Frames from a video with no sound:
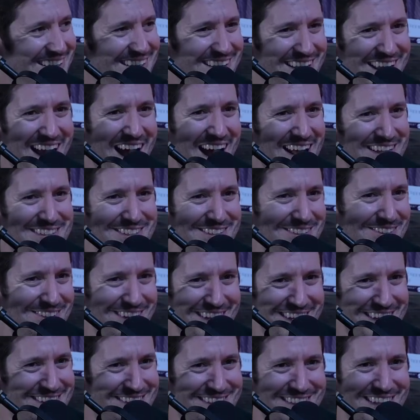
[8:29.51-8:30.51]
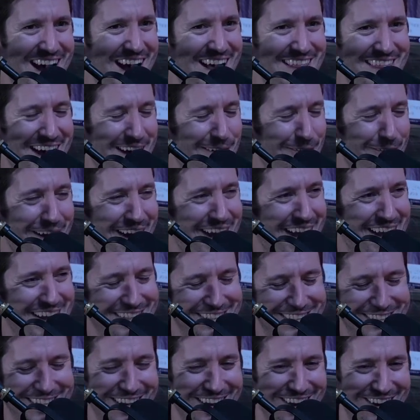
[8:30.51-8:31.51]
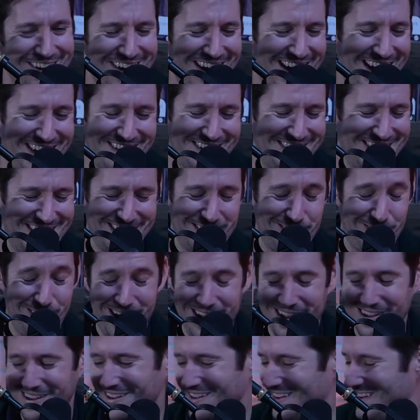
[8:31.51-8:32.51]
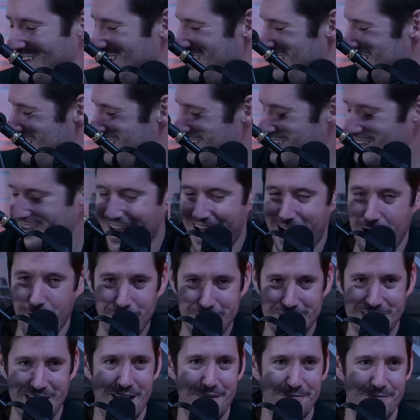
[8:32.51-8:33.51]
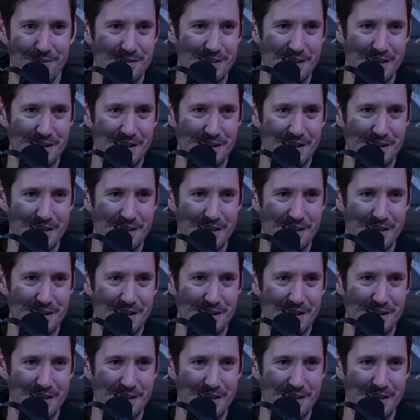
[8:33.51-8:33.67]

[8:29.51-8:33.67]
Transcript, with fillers: yeah, dude, it's not that way. So, I anyway, I won't dive.